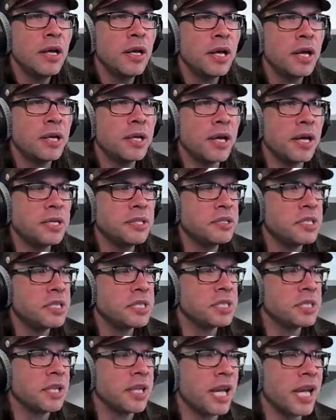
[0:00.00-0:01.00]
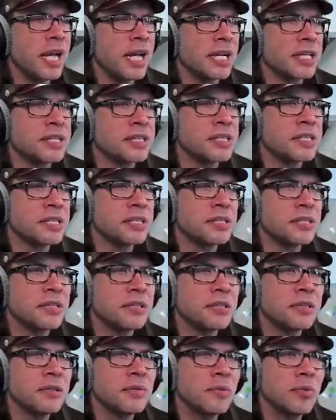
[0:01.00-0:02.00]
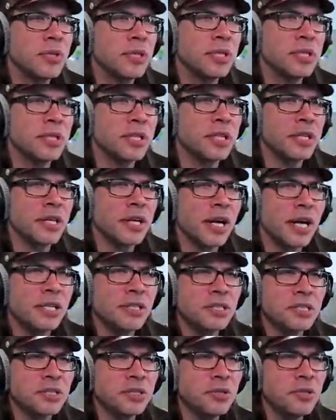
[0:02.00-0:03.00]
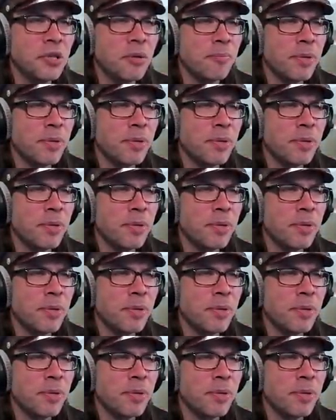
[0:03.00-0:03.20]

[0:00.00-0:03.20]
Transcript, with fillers: And I just guess, really. I just do the